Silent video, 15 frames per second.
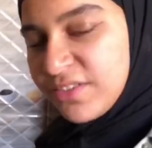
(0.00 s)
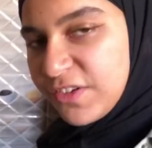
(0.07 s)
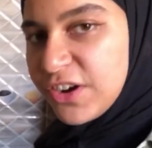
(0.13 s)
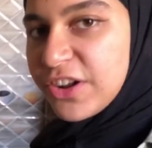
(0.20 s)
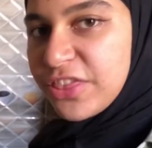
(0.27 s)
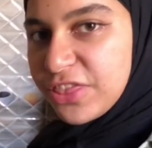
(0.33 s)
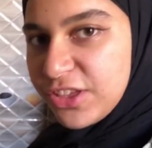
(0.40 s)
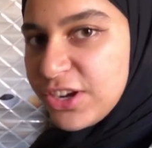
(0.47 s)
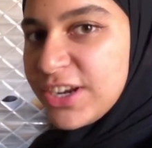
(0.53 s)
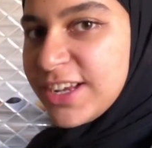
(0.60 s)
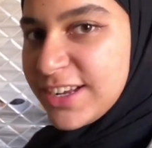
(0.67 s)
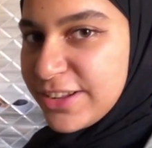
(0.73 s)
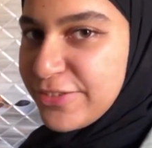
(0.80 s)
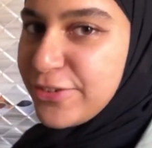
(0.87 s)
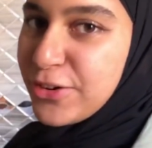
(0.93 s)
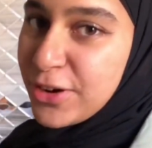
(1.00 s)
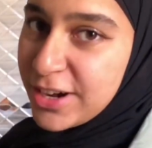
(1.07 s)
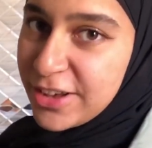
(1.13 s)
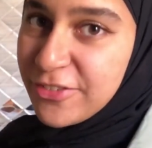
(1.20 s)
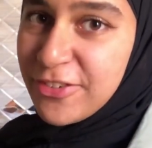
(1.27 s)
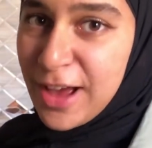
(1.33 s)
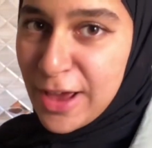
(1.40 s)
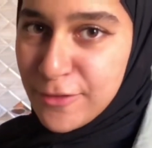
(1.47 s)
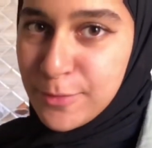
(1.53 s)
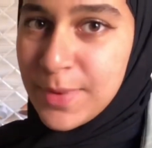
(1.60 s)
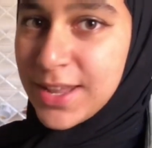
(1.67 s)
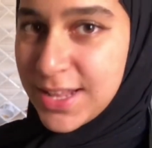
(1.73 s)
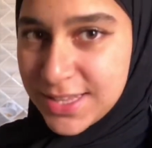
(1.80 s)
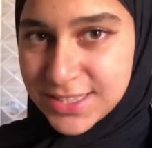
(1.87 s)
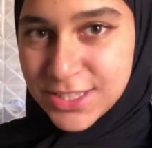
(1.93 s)
30 to 45
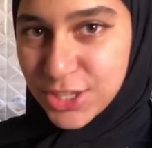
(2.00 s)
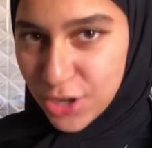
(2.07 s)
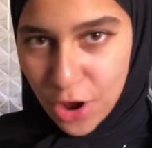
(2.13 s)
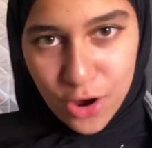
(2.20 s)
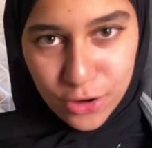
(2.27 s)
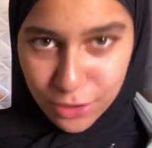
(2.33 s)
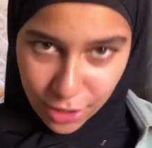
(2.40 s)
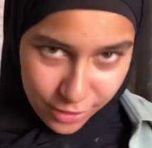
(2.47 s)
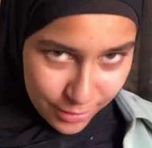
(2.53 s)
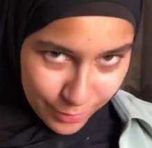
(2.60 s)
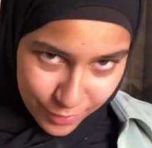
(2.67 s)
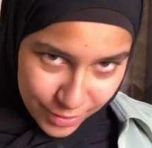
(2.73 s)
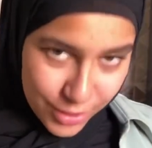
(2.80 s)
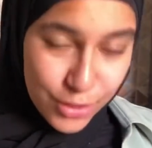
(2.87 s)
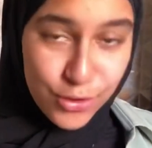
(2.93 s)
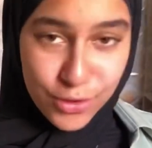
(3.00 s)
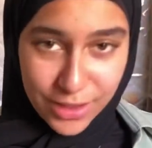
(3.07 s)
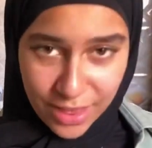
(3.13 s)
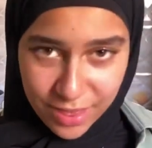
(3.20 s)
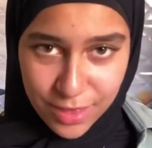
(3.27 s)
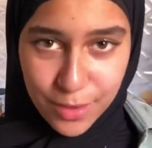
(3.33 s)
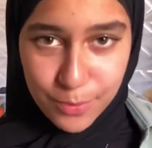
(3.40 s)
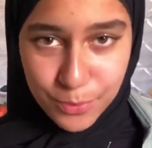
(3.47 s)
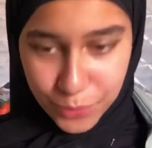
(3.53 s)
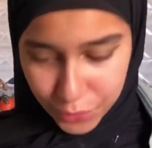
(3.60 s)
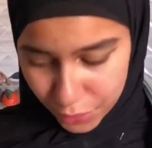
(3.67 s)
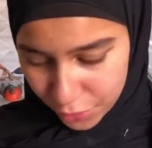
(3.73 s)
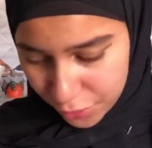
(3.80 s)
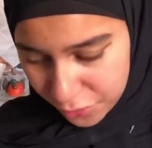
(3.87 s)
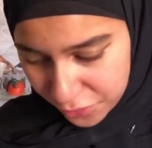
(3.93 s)
minutes. You don't cook them. You let them
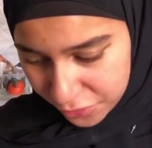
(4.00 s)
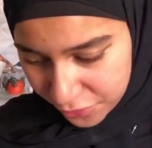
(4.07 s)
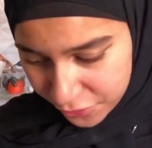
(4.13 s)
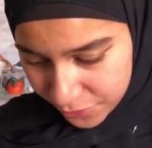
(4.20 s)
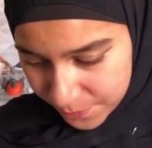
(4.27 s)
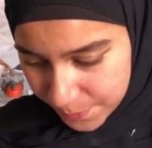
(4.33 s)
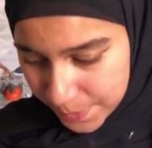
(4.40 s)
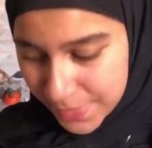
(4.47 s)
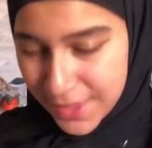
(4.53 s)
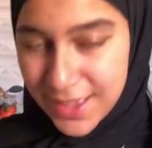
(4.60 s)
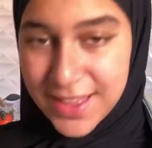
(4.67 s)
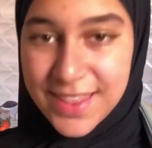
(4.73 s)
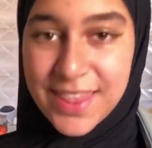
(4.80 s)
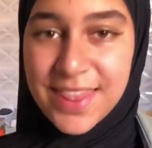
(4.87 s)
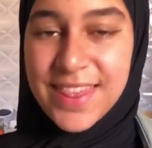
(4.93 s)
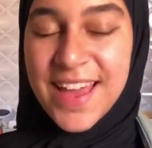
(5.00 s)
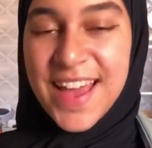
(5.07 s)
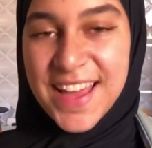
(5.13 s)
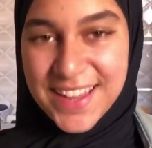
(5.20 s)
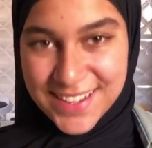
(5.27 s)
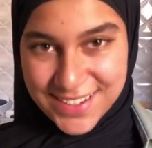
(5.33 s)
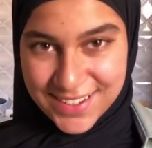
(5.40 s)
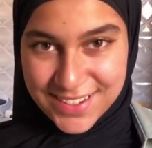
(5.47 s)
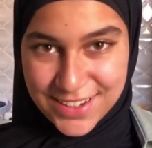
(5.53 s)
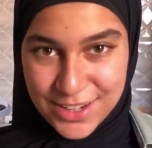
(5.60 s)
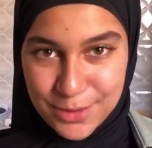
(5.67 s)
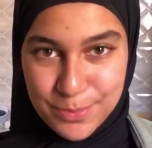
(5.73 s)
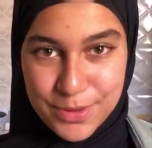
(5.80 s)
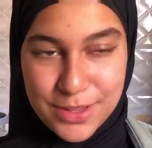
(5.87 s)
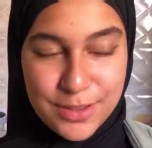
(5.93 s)
proof, and then you
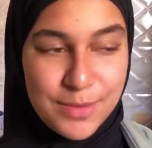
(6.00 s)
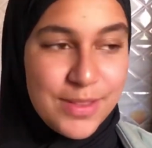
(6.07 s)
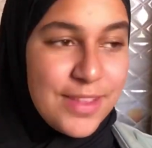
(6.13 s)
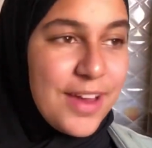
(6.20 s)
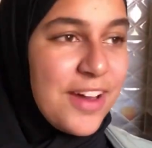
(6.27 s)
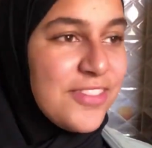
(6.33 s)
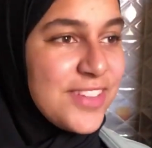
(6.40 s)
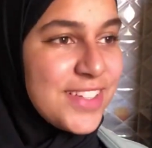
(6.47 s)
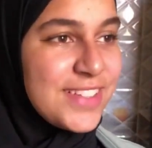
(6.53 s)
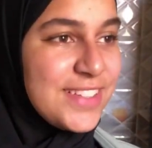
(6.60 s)
put them in the oven.